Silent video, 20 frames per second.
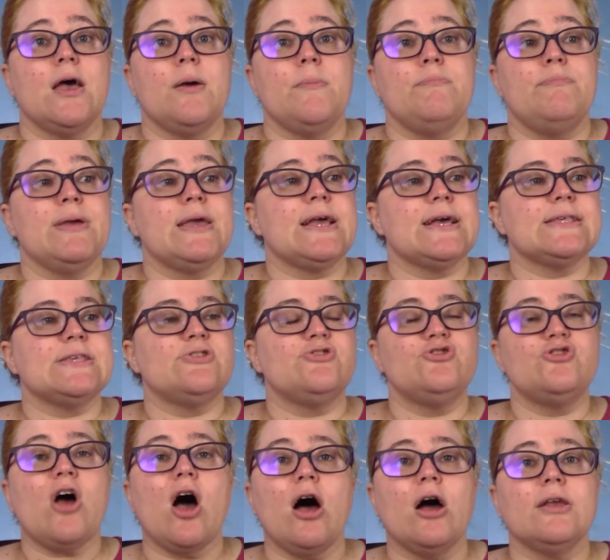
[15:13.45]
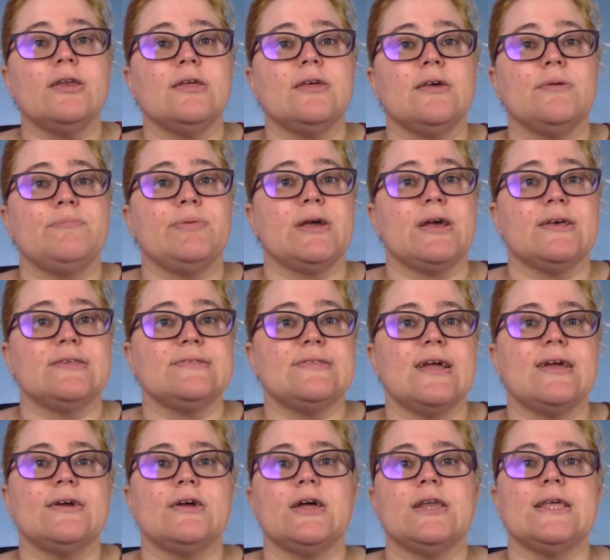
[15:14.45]
Because
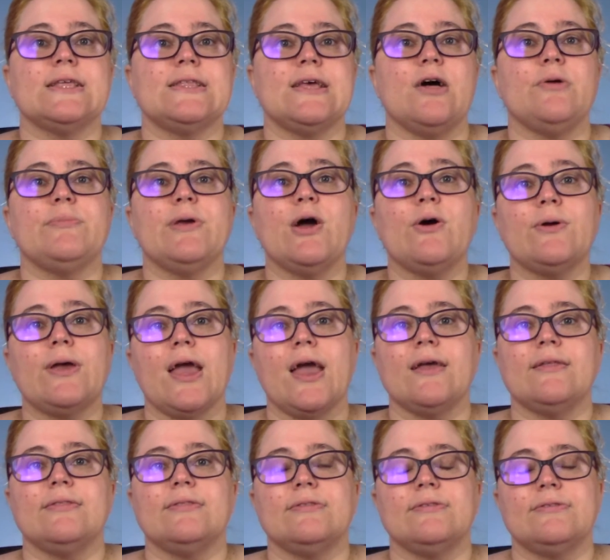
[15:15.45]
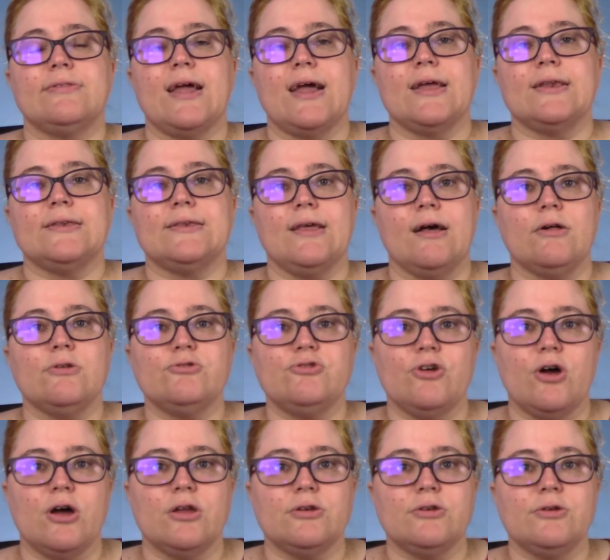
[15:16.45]
they're gonna tell me, okay, then tell
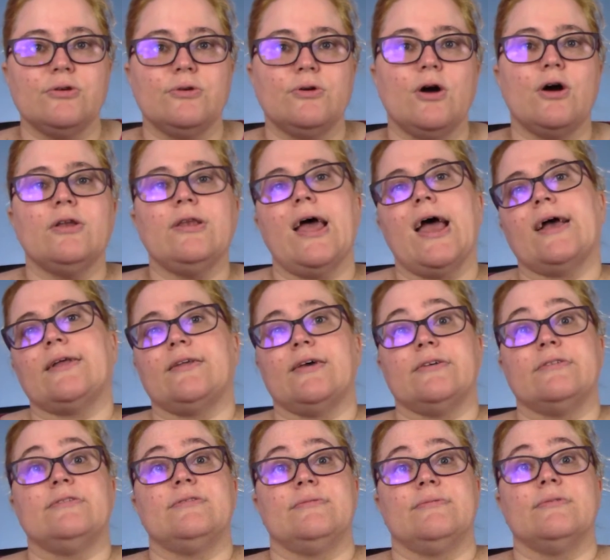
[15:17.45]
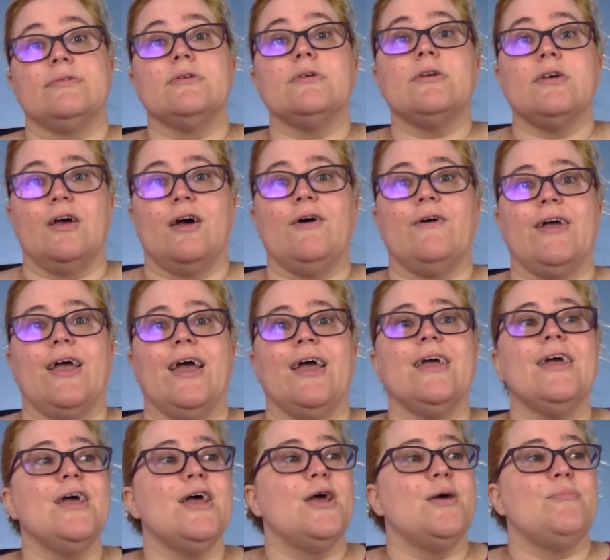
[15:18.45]
John to contact us, okay?